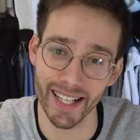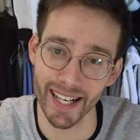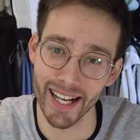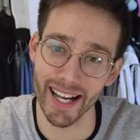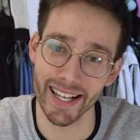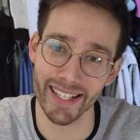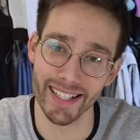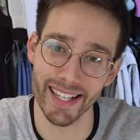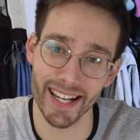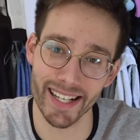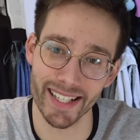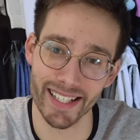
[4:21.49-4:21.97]

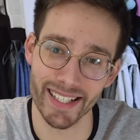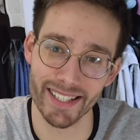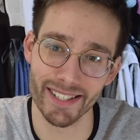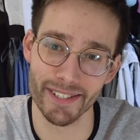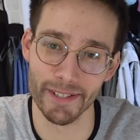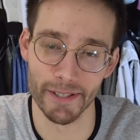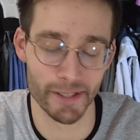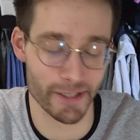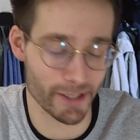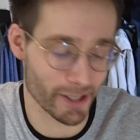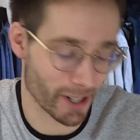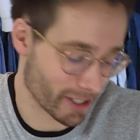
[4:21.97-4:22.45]
and that is
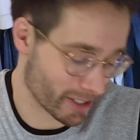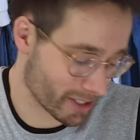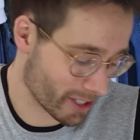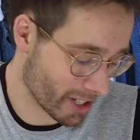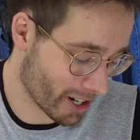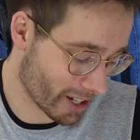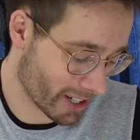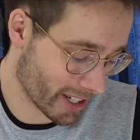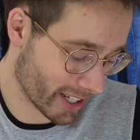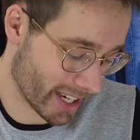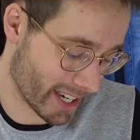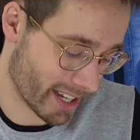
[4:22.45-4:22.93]
to start
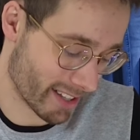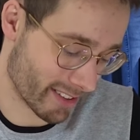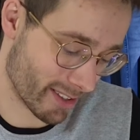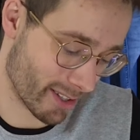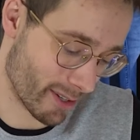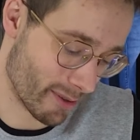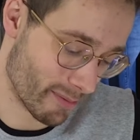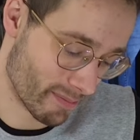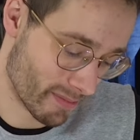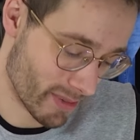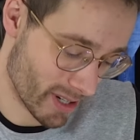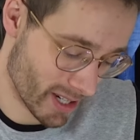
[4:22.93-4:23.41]
cutting at
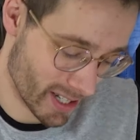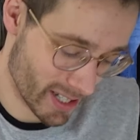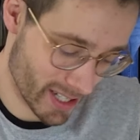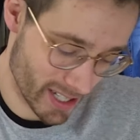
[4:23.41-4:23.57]
them.